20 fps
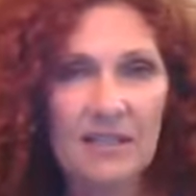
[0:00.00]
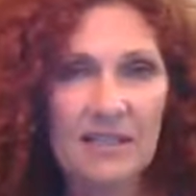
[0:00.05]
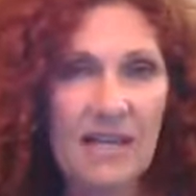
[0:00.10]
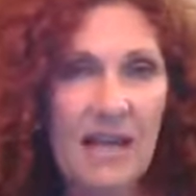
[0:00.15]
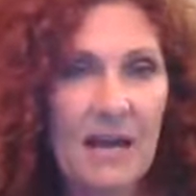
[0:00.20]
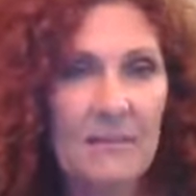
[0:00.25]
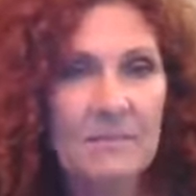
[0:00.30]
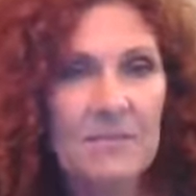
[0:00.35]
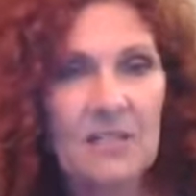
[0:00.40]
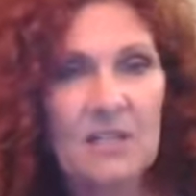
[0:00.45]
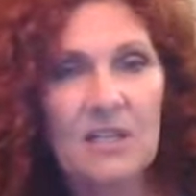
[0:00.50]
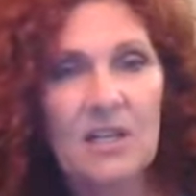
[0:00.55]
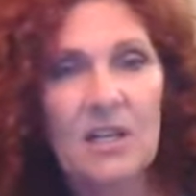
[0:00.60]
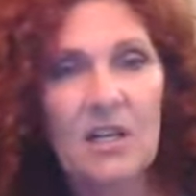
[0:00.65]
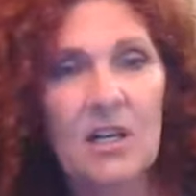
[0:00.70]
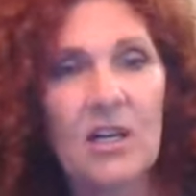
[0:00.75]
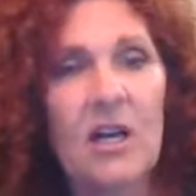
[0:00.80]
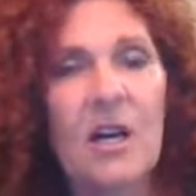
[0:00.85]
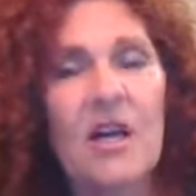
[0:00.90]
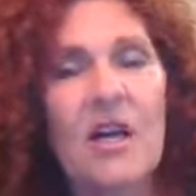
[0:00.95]
a couple of
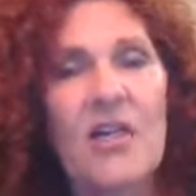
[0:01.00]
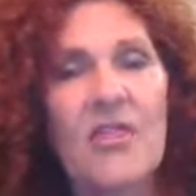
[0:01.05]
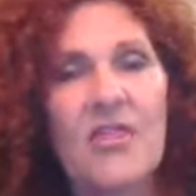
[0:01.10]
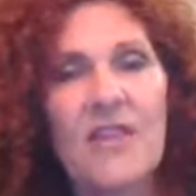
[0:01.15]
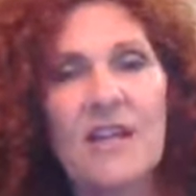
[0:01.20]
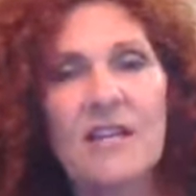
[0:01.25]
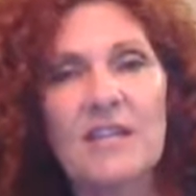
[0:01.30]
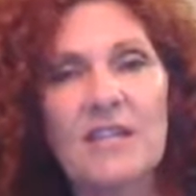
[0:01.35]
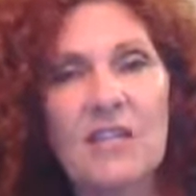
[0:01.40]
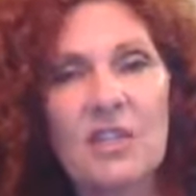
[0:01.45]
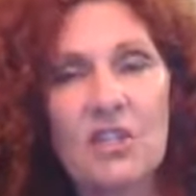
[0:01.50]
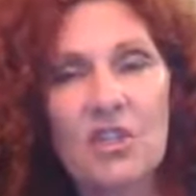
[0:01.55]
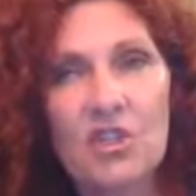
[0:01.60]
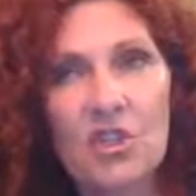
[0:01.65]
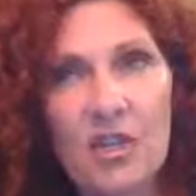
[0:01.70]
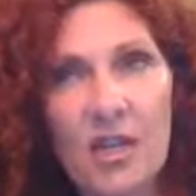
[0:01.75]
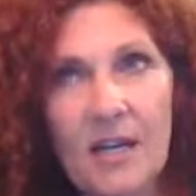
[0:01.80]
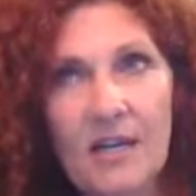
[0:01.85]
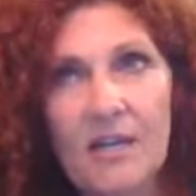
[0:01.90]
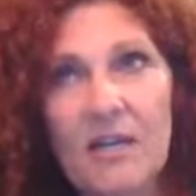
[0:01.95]
times a year,
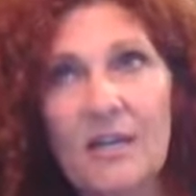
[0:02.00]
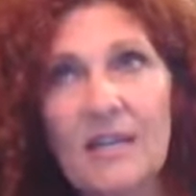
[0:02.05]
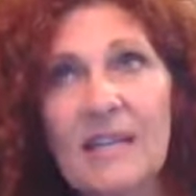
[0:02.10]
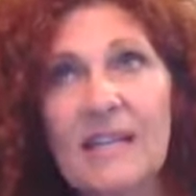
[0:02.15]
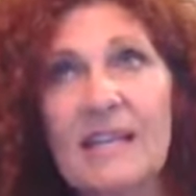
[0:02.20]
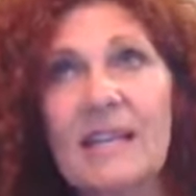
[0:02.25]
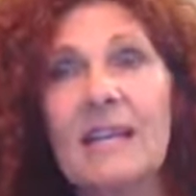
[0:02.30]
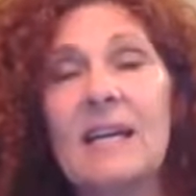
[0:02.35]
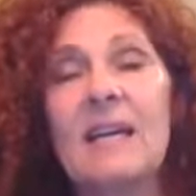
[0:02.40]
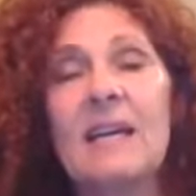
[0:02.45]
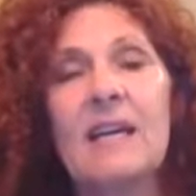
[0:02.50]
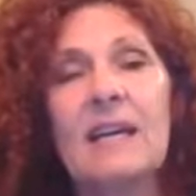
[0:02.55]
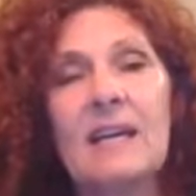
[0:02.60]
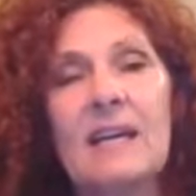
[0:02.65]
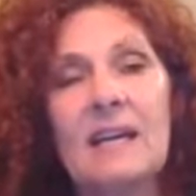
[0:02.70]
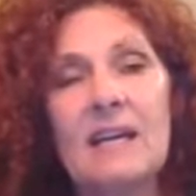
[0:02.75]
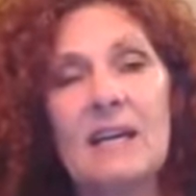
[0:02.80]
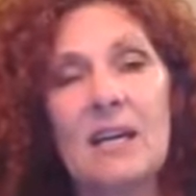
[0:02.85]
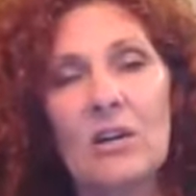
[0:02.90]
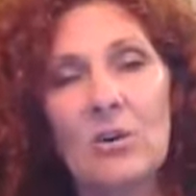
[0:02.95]
things to
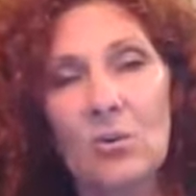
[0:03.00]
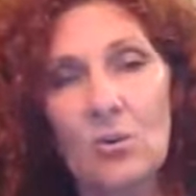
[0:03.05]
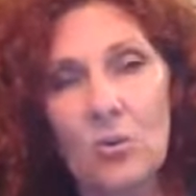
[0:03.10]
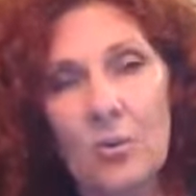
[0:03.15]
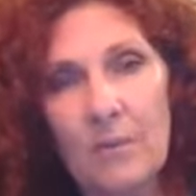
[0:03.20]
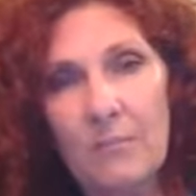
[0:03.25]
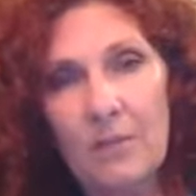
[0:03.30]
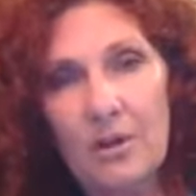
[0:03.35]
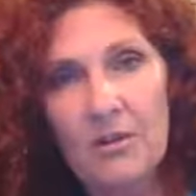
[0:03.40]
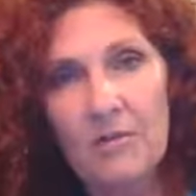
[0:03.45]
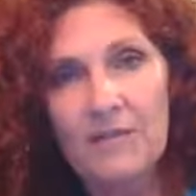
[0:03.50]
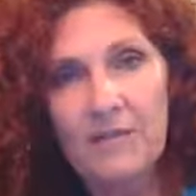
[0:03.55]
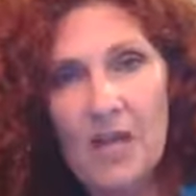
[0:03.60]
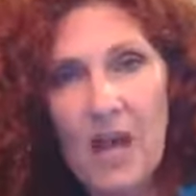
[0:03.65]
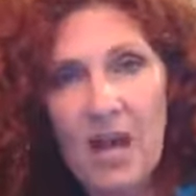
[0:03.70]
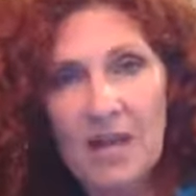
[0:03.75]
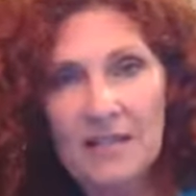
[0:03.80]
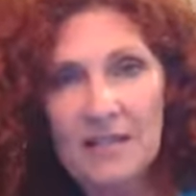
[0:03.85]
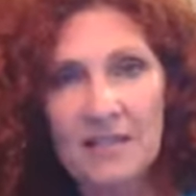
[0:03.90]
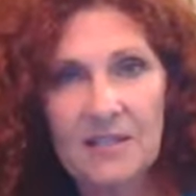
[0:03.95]
gently
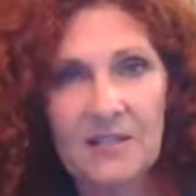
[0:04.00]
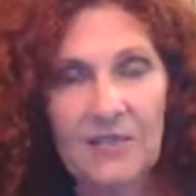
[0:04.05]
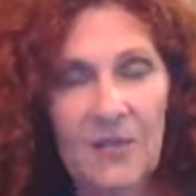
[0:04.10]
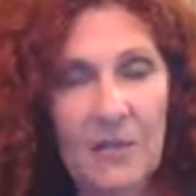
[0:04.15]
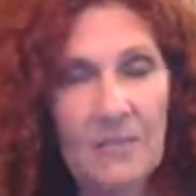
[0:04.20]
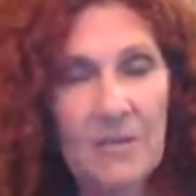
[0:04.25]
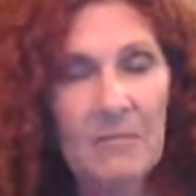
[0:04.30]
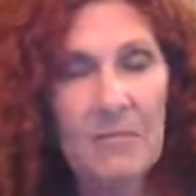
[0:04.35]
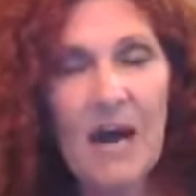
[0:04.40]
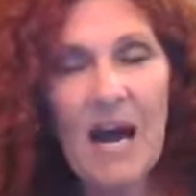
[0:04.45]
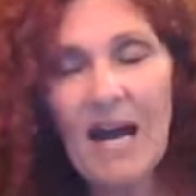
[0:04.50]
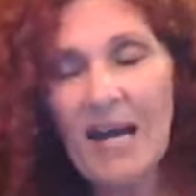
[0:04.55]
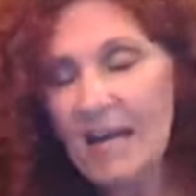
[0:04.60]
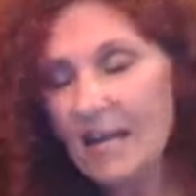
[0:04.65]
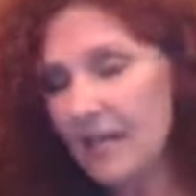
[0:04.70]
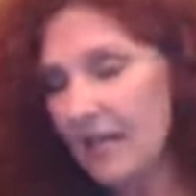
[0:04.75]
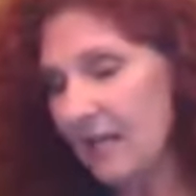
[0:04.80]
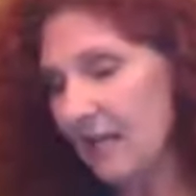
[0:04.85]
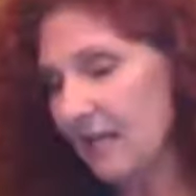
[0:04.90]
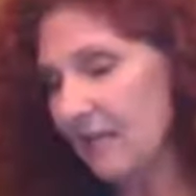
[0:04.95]
remove toxins from the
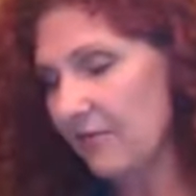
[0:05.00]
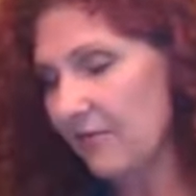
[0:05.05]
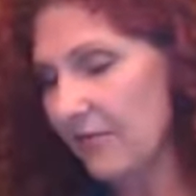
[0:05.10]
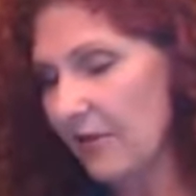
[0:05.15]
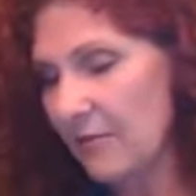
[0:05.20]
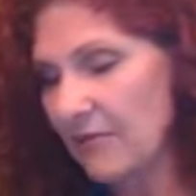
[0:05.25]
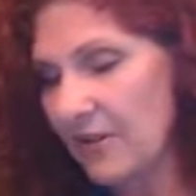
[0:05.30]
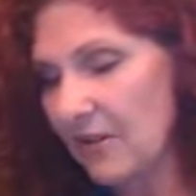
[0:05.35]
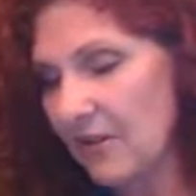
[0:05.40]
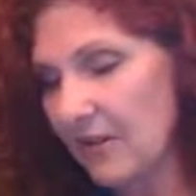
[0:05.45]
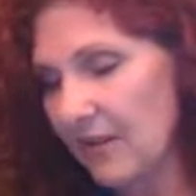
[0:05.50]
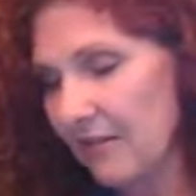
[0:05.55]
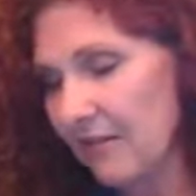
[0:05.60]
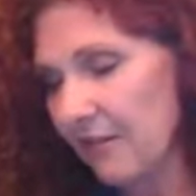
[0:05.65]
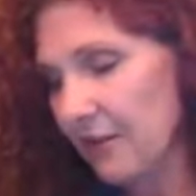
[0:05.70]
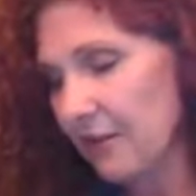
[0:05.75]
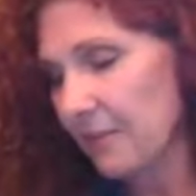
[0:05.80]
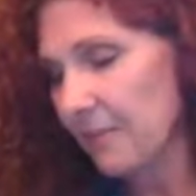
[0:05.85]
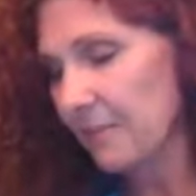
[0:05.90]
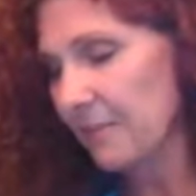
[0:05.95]
body and the
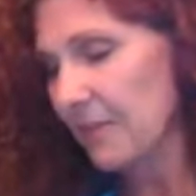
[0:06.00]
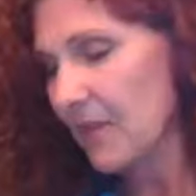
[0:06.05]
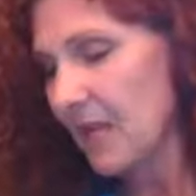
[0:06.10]
liver.